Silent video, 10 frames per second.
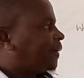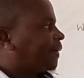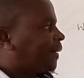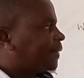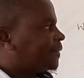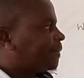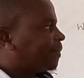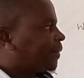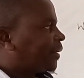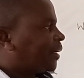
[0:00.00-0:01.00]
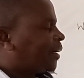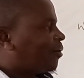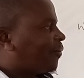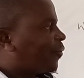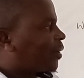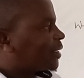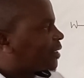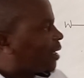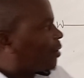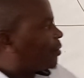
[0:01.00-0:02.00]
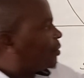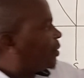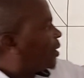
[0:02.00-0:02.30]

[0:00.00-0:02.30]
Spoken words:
Right? Our focus now,